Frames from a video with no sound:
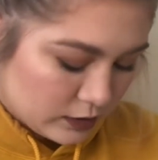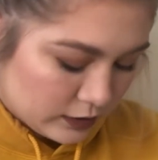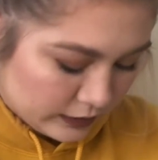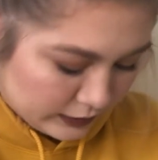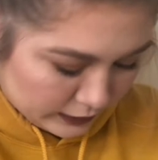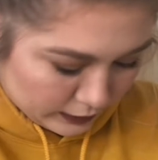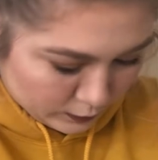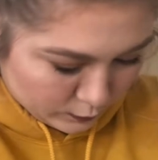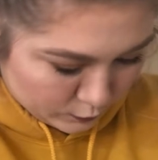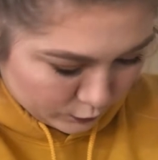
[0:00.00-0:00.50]
I
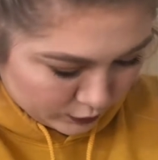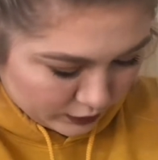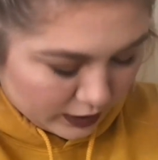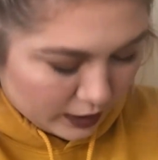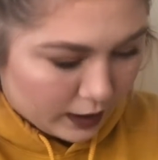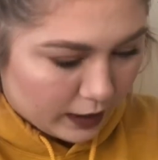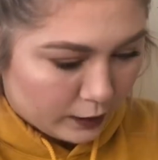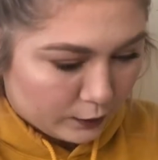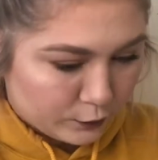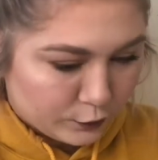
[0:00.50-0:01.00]
think I ordered,
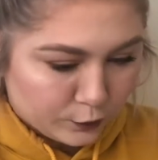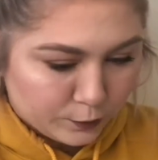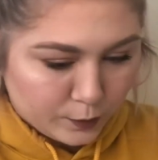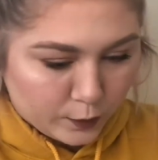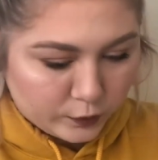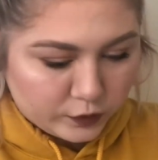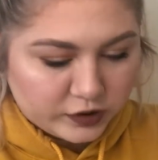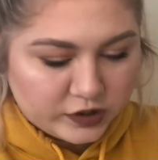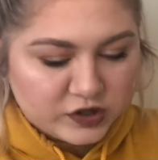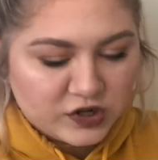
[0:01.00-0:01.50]
yeah, I ordered
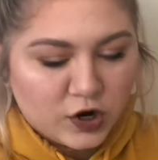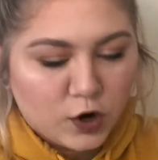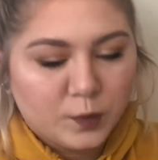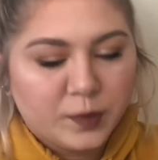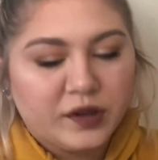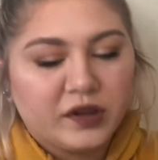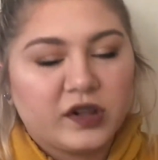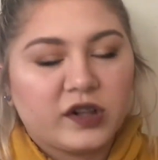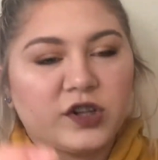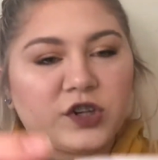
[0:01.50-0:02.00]
both in
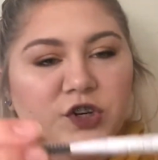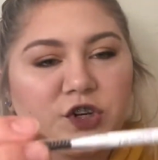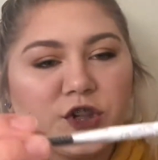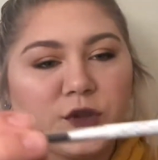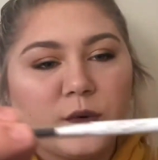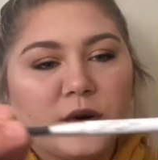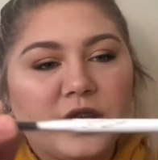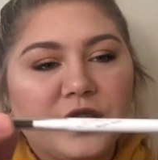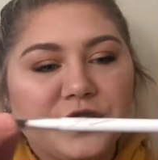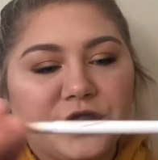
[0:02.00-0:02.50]
taupe, and this is
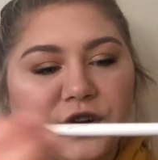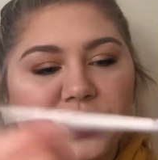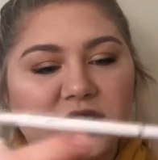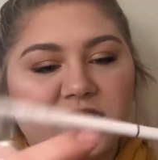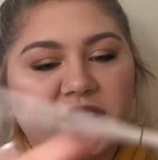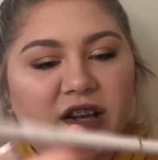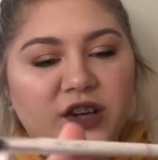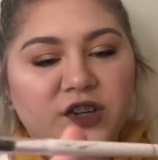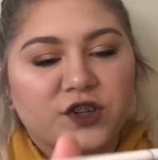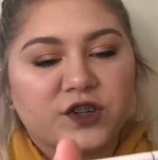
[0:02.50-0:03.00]
just what it
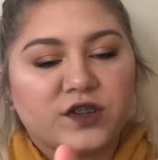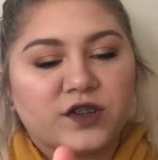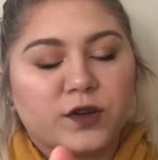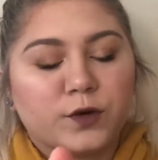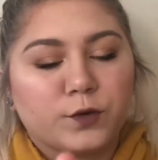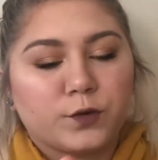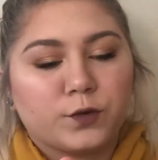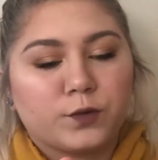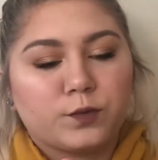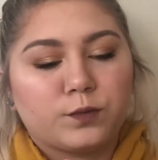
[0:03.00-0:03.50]
looks like, just
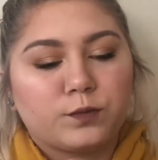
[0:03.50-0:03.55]
a,